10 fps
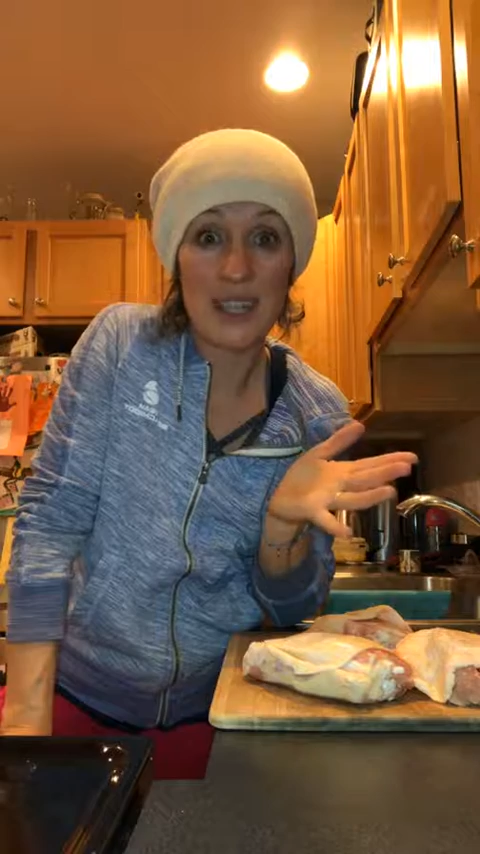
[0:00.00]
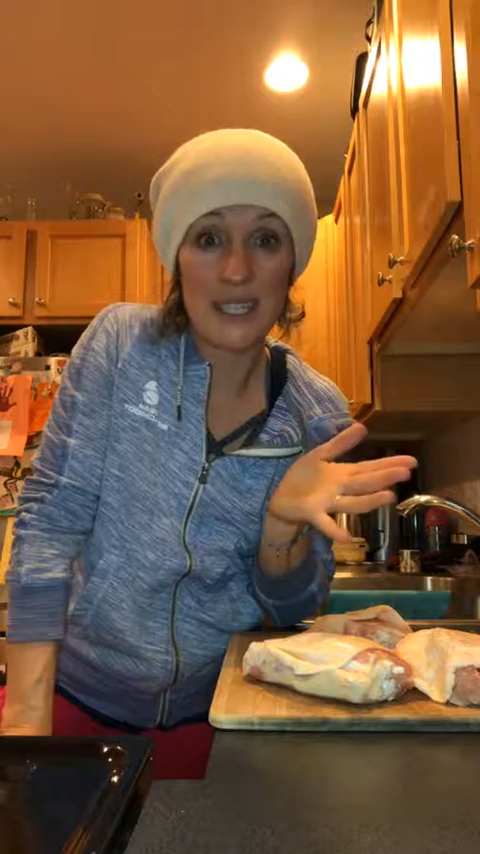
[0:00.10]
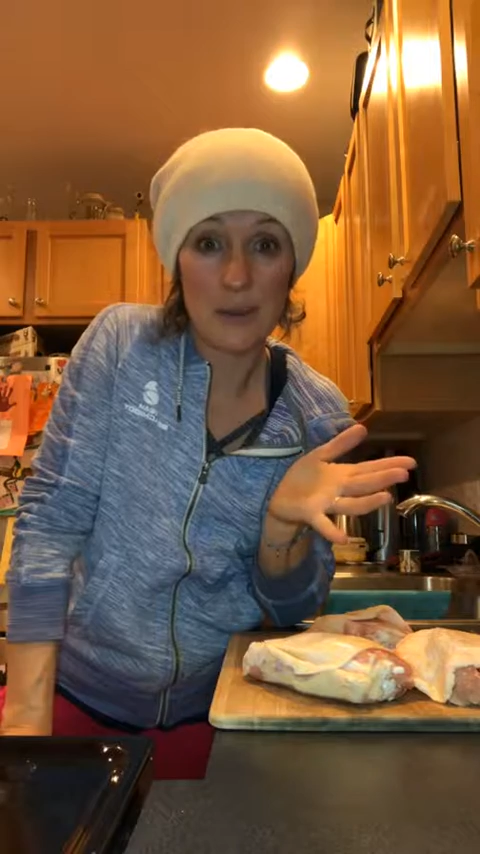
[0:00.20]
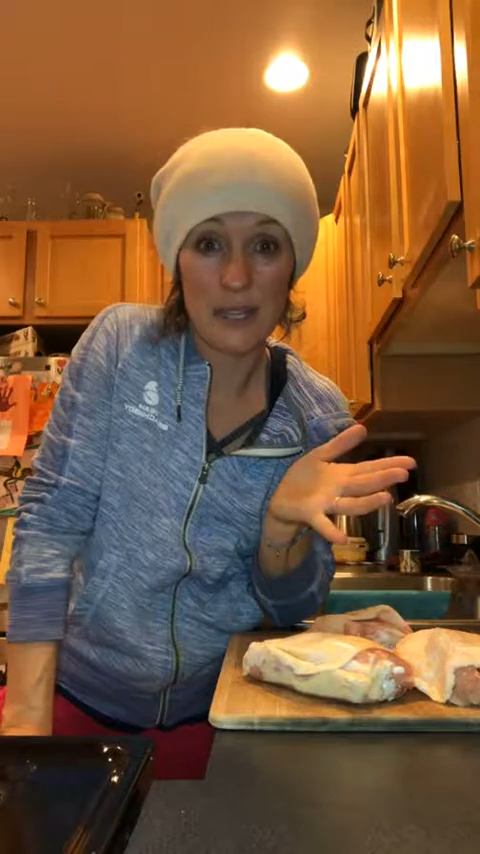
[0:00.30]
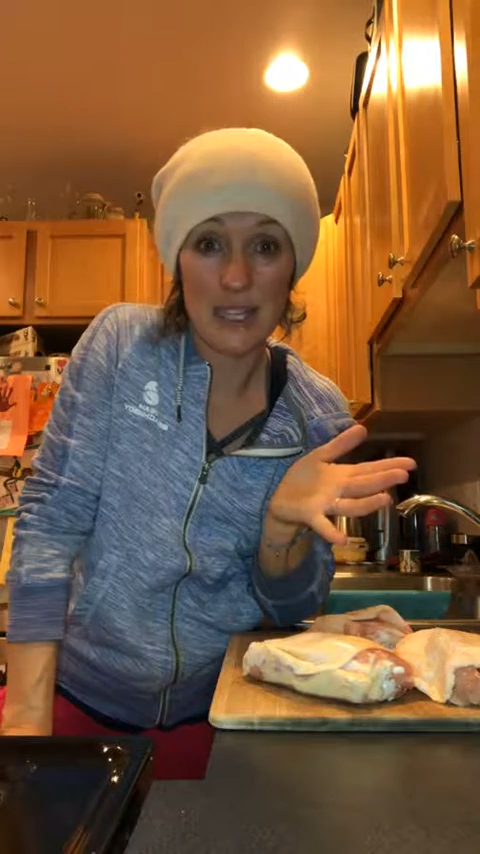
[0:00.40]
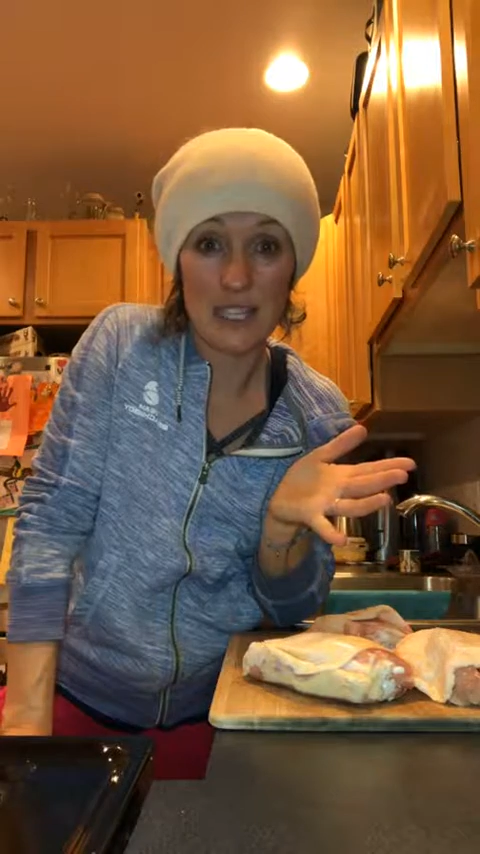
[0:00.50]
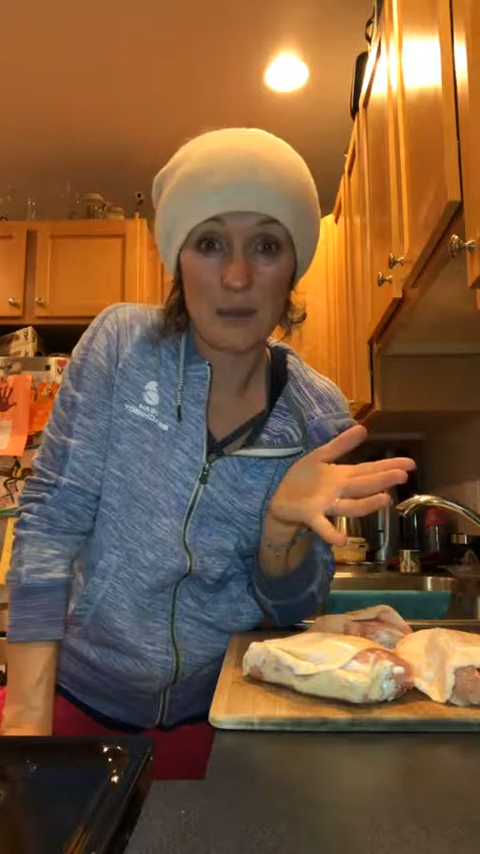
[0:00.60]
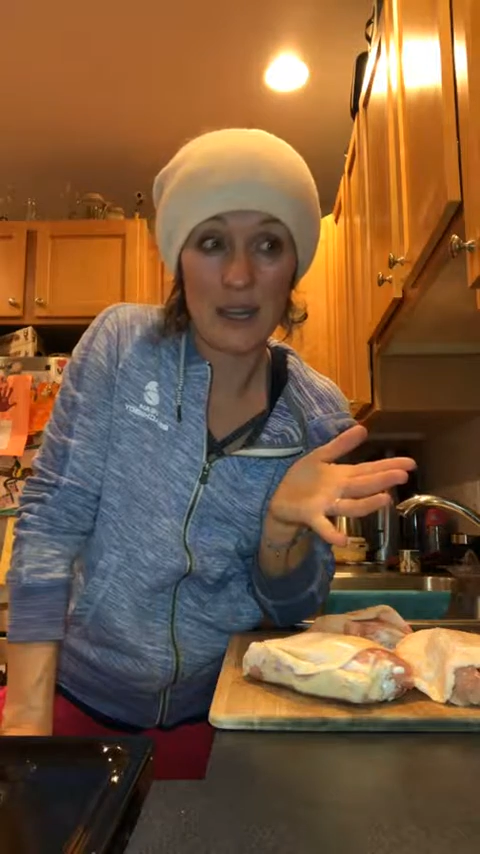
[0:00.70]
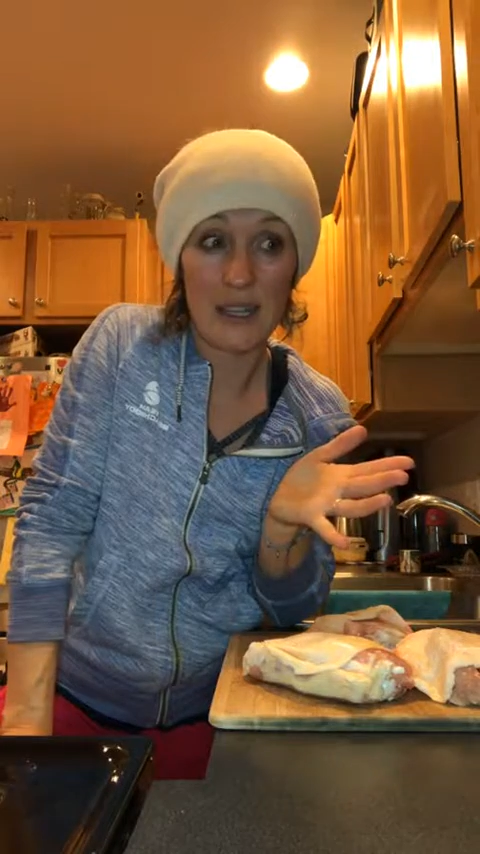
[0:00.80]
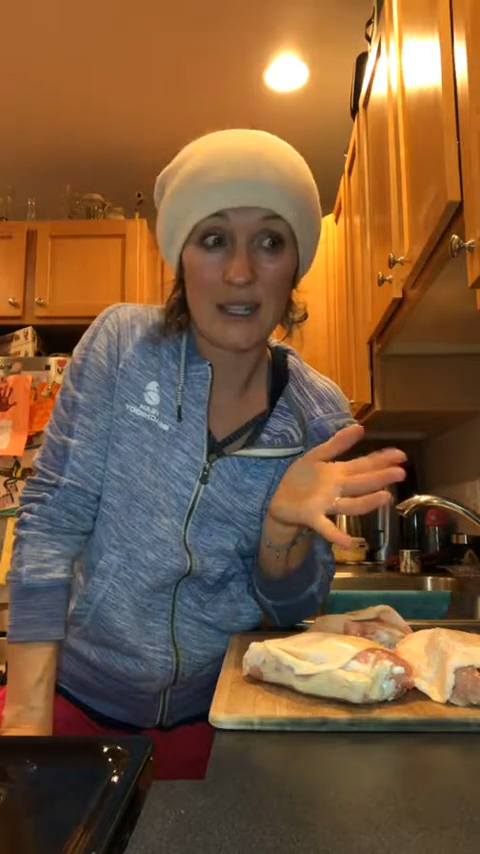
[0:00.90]
intimidated
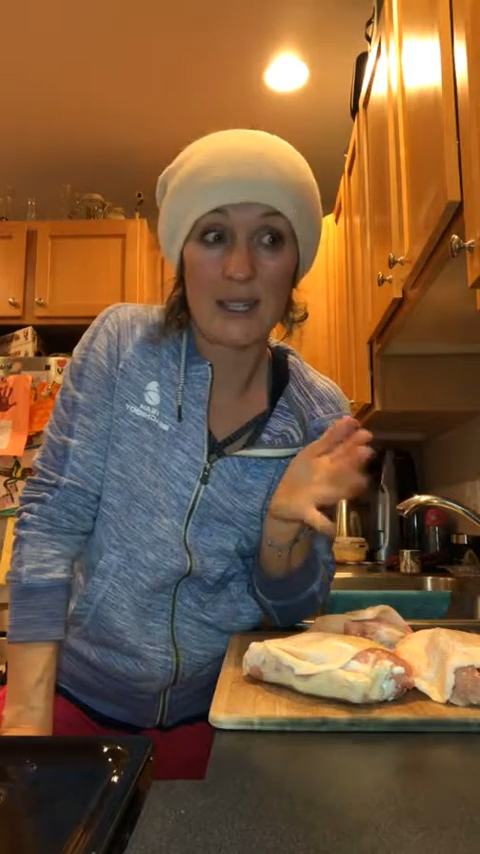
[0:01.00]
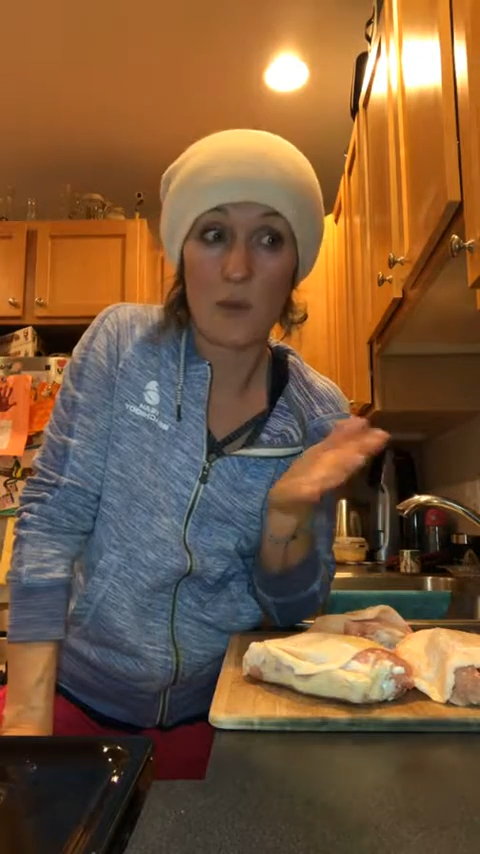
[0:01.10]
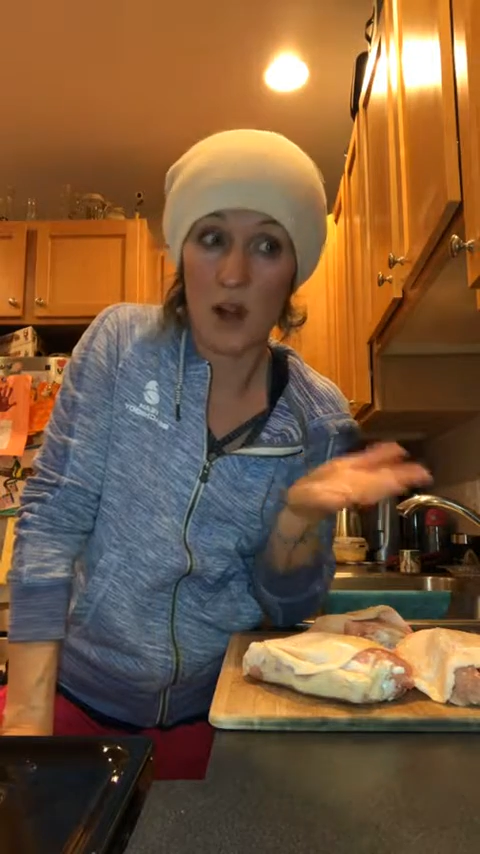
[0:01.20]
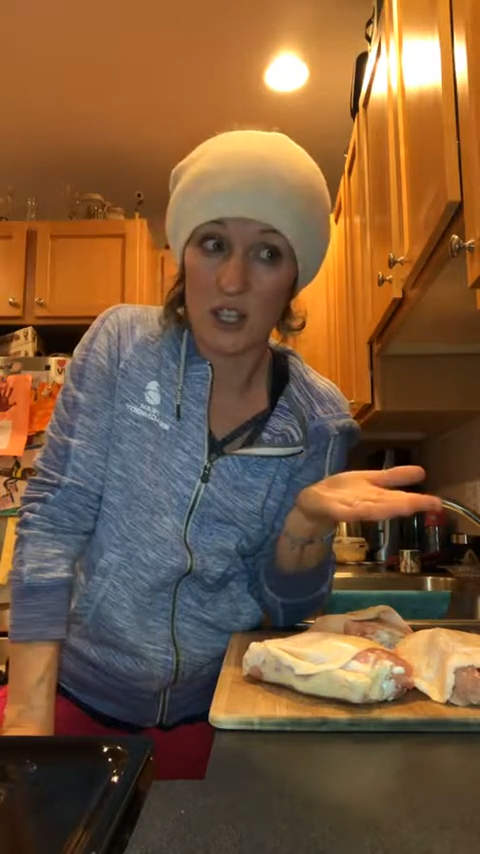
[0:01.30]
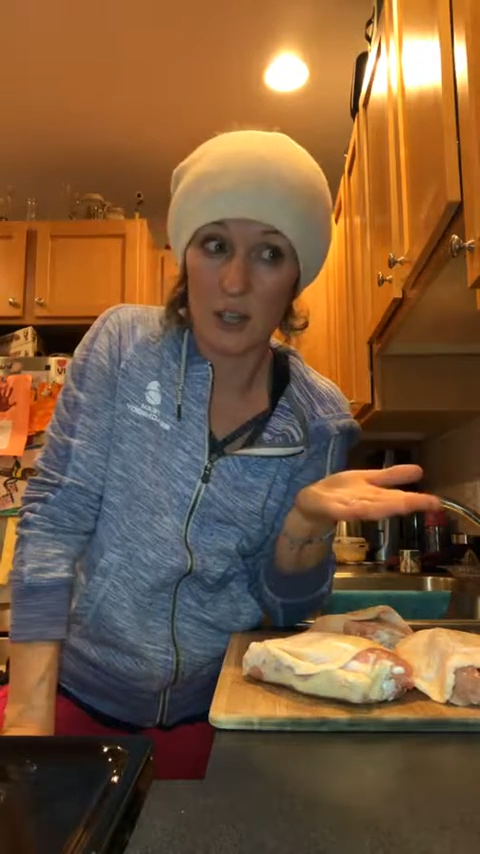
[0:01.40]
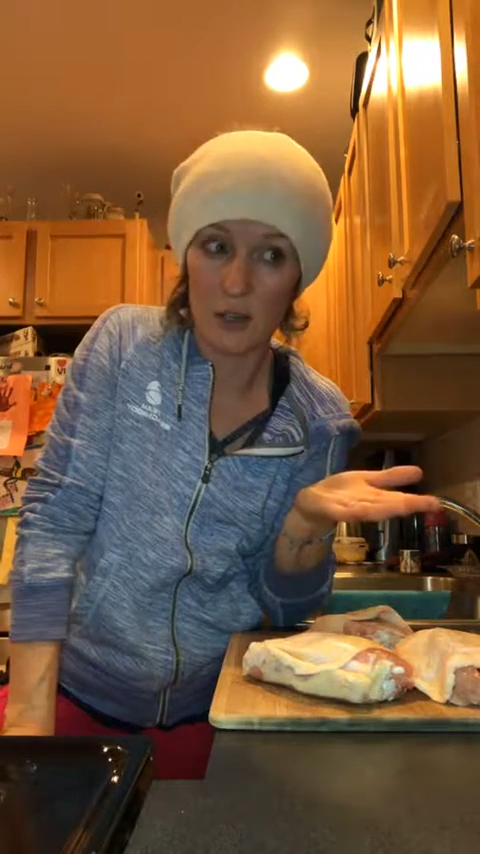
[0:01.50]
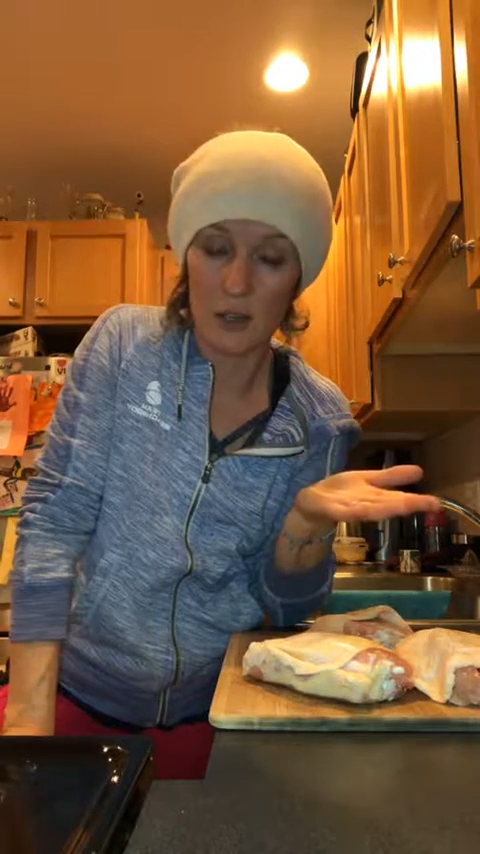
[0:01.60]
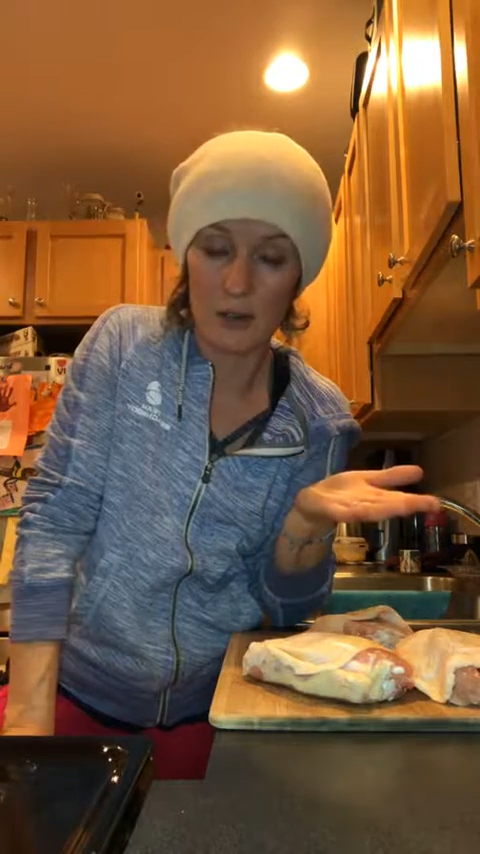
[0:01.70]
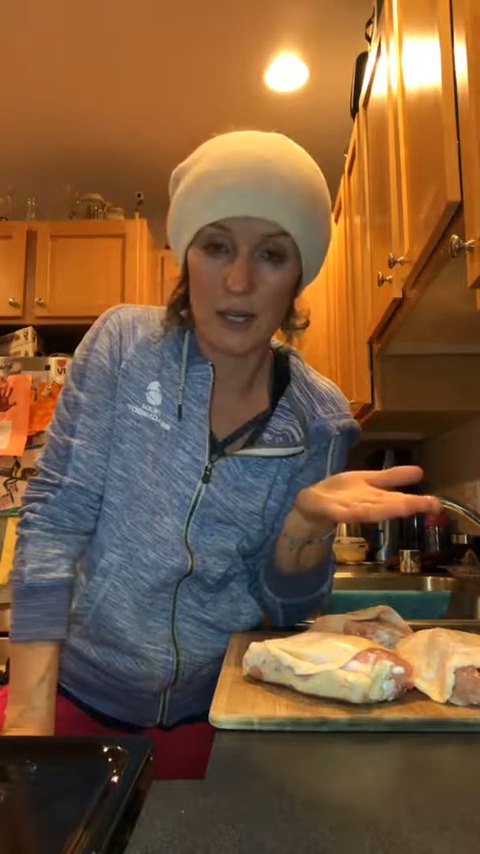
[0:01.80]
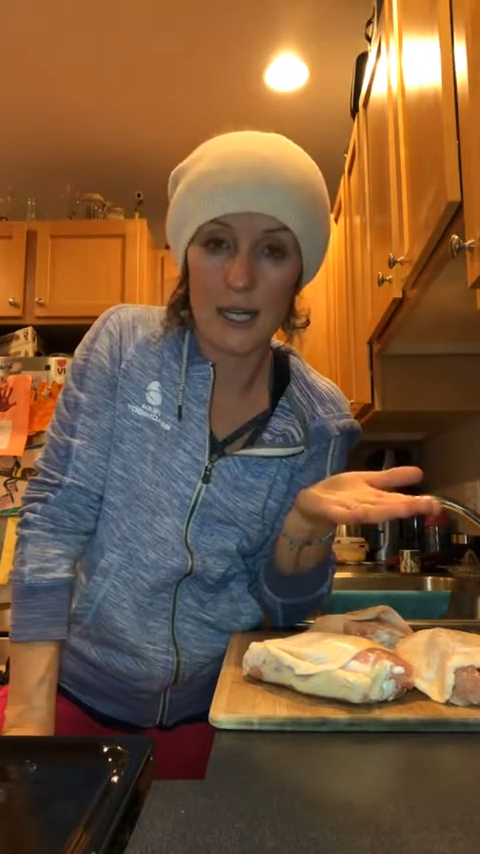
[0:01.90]
by it. It's a pressure
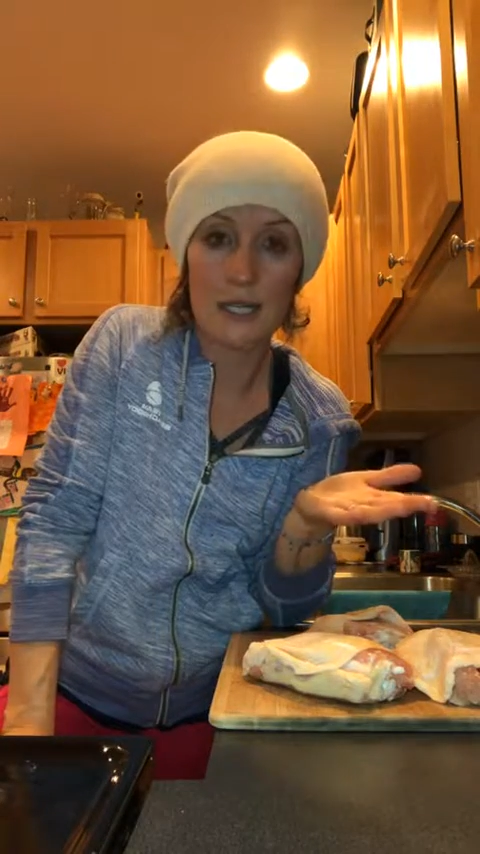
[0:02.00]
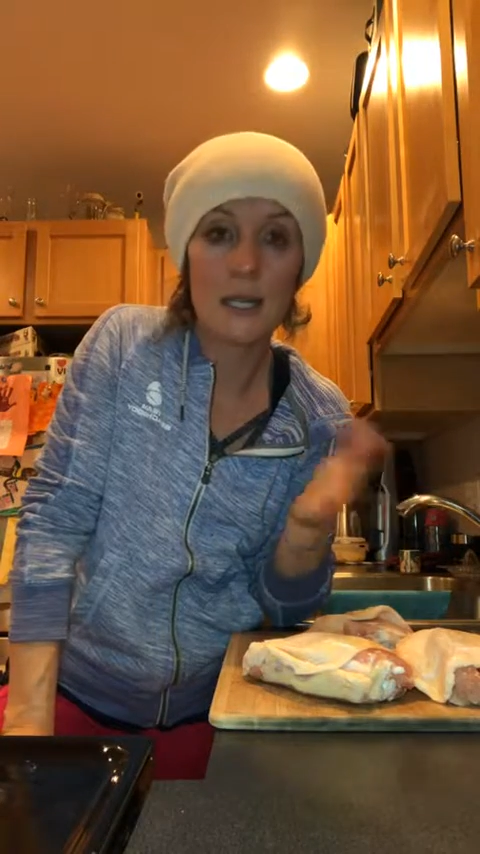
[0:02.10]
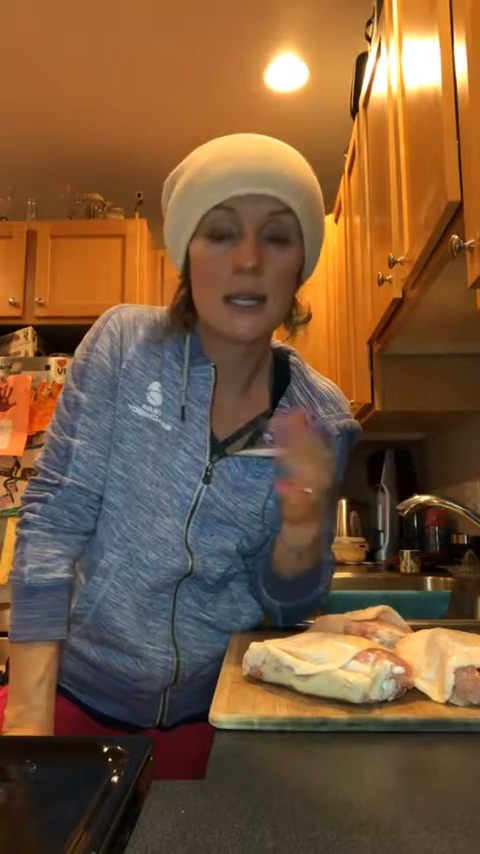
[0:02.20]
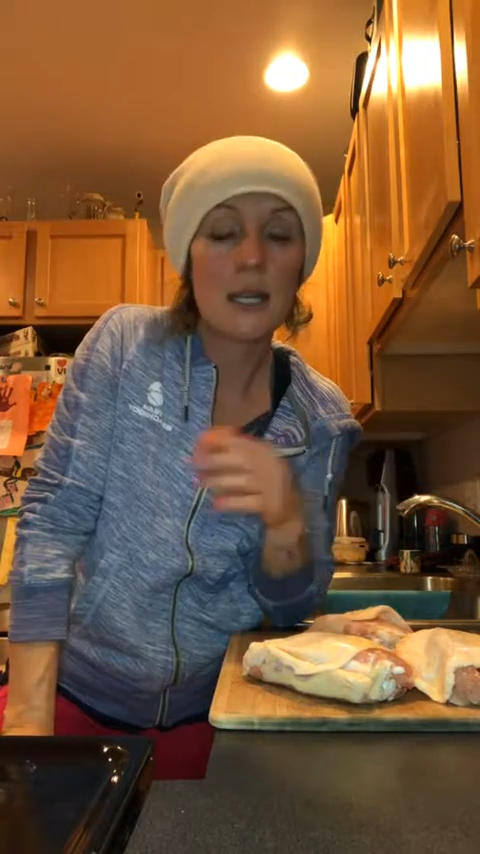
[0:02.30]
cooker, right?